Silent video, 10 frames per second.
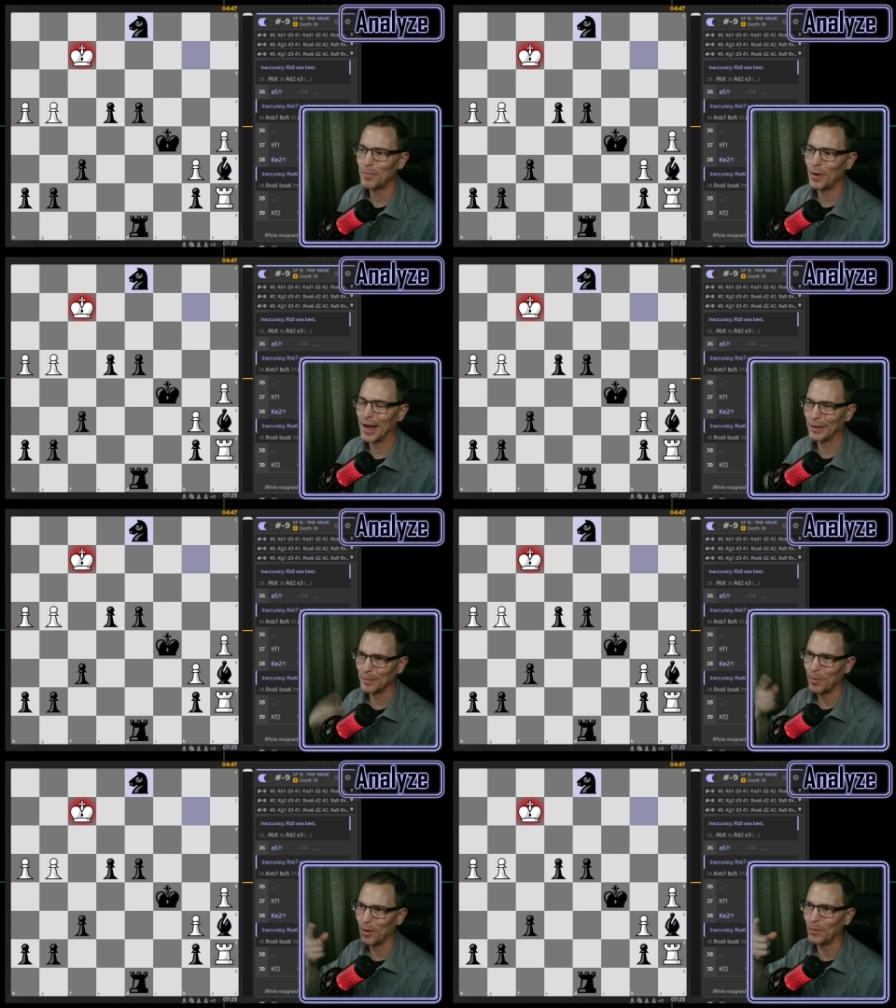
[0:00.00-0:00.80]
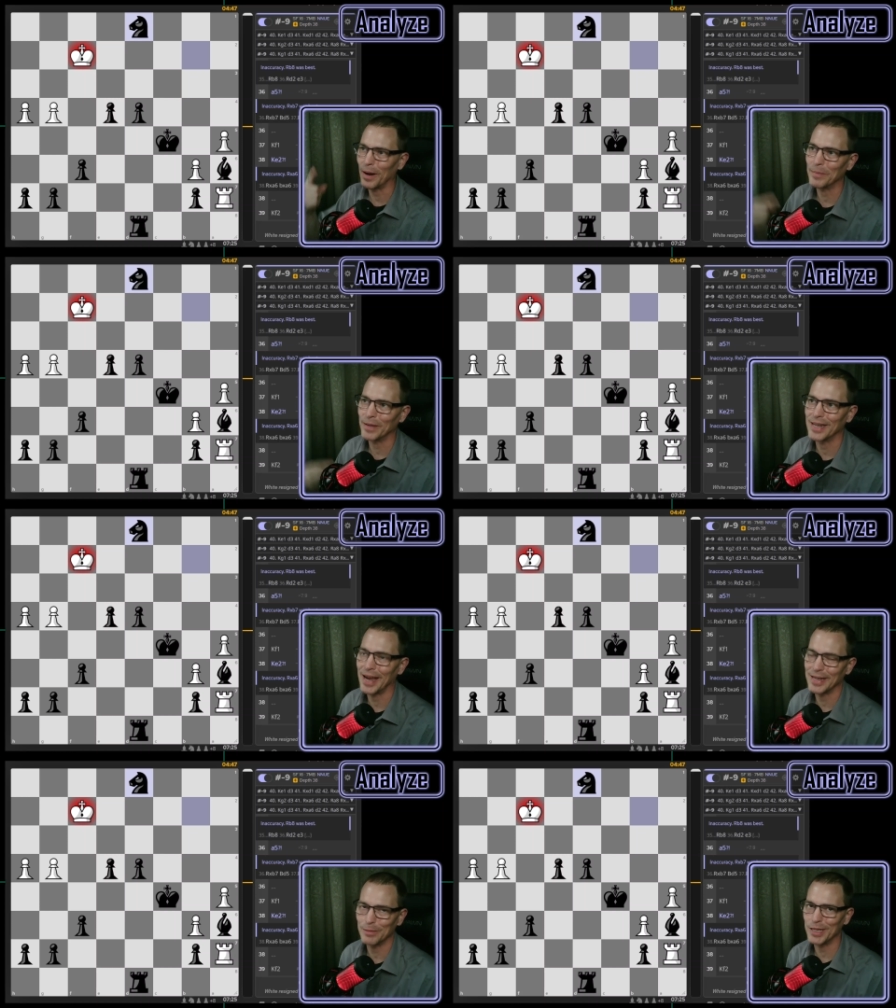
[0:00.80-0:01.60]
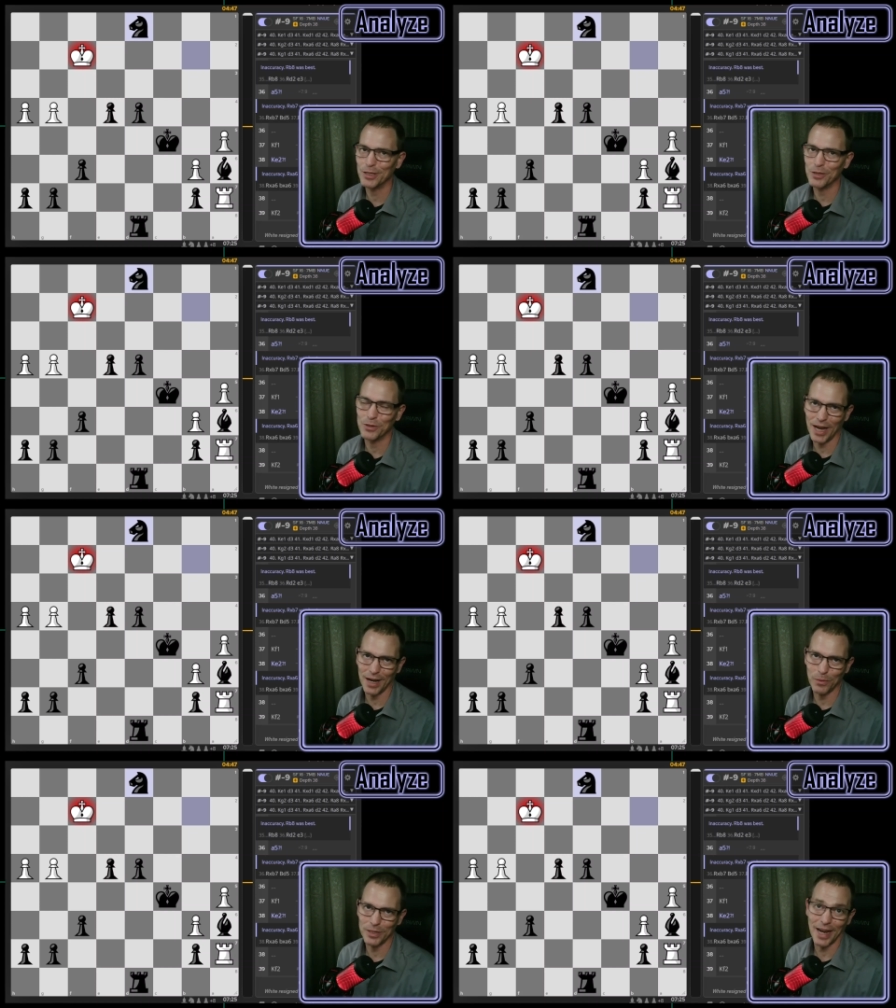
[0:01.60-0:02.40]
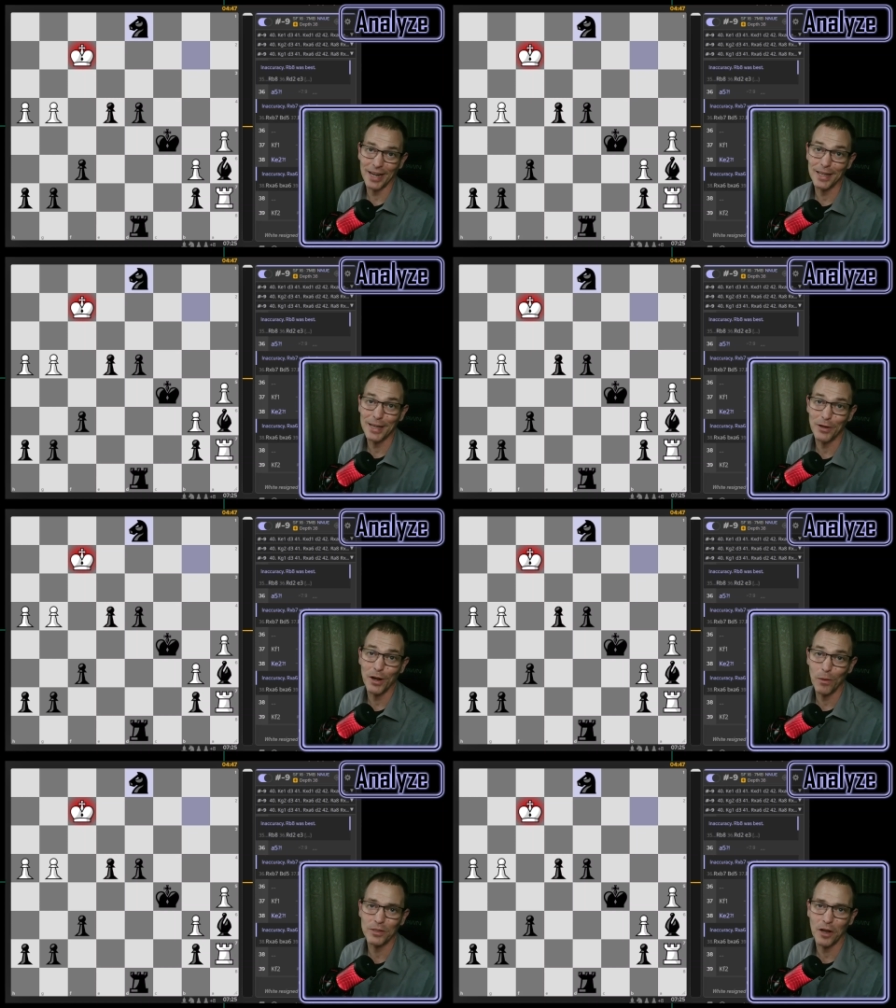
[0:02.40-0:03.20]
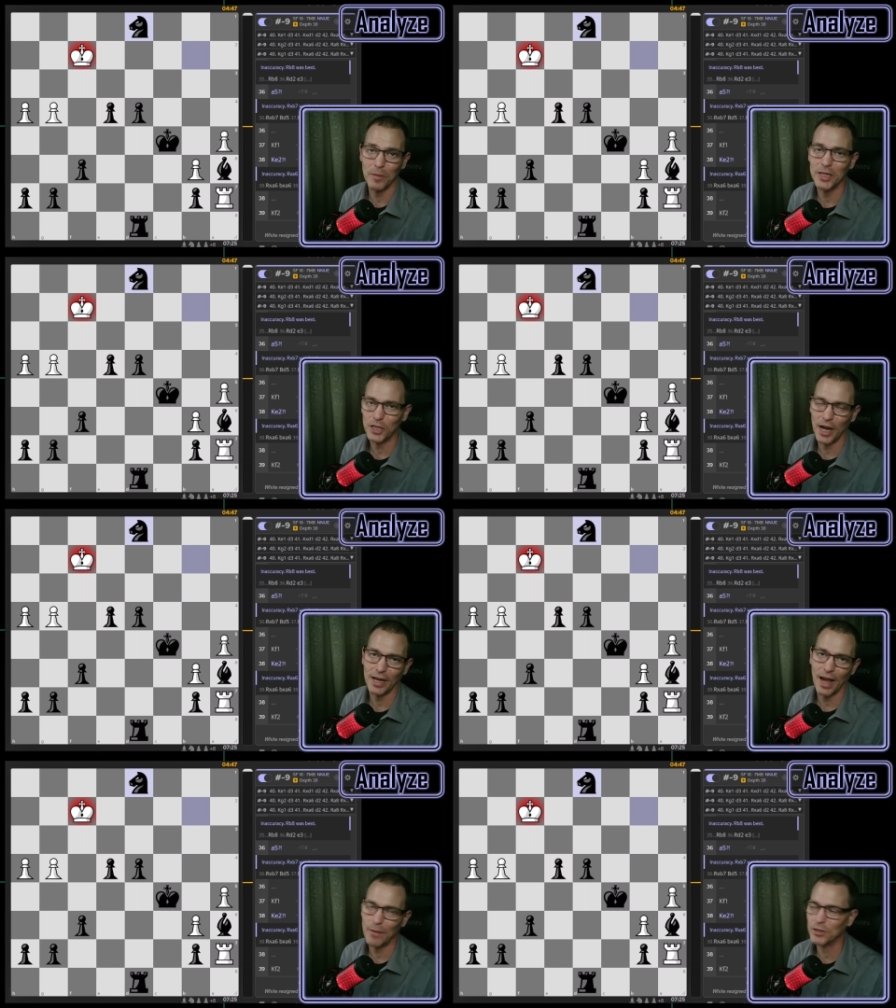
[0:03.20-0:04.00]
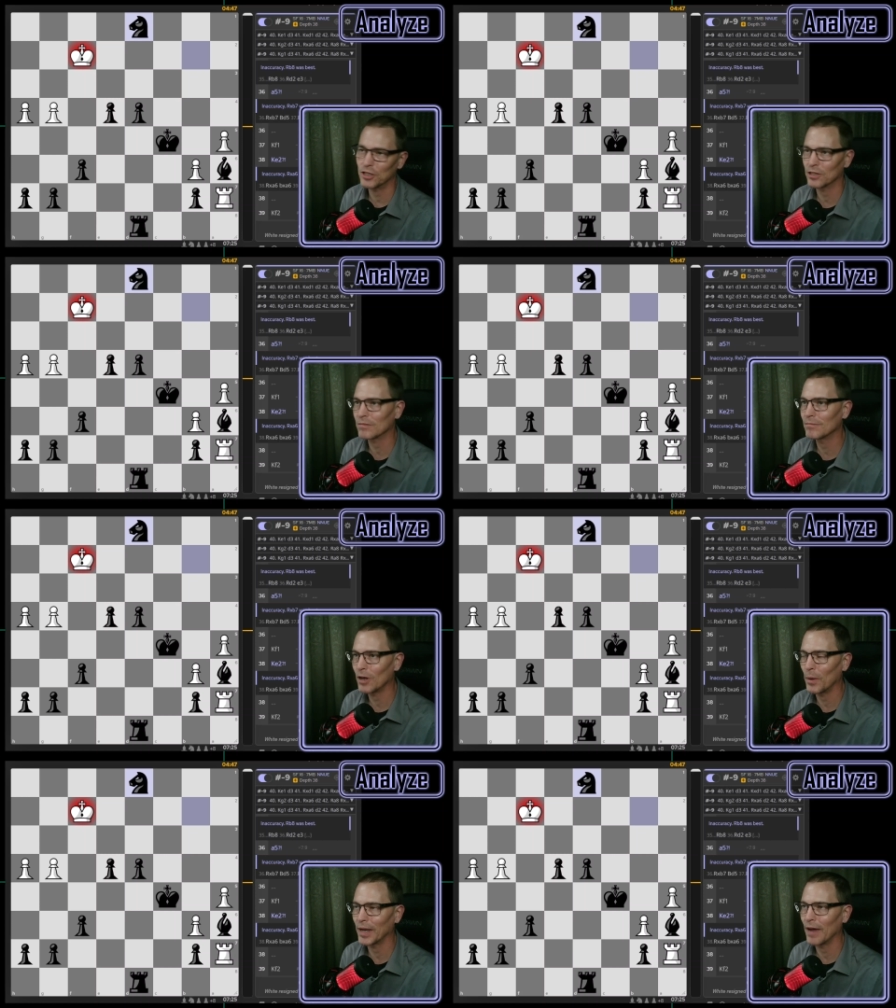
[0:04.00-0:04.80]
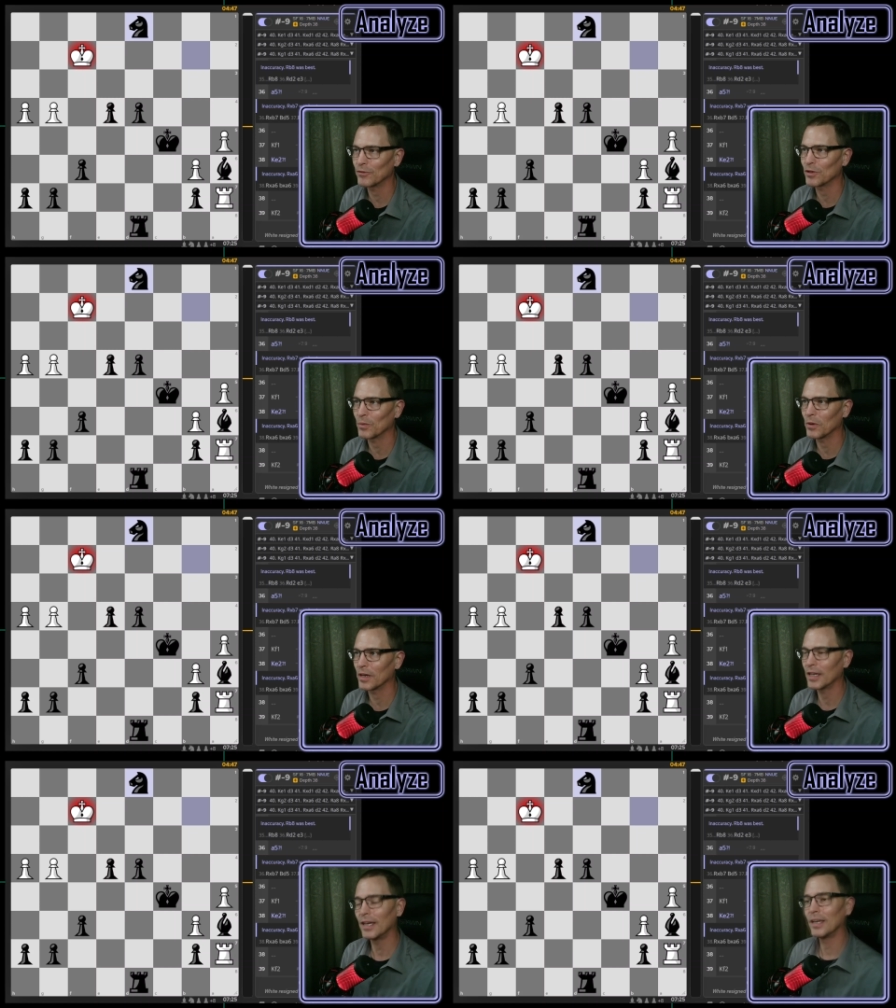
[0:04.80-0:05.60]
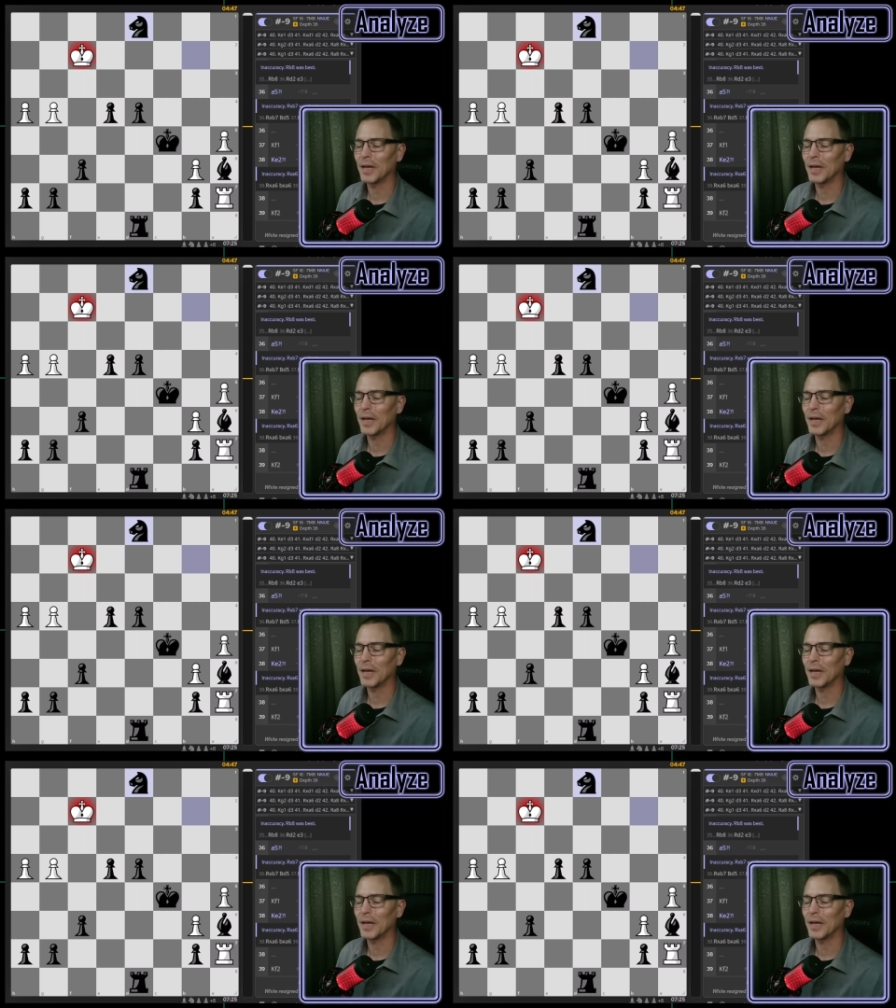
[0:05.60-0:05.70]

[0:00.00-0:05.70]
point out the part where I played knight to b2 check, which I didn't even know it was going to be check. I was just going after the rook.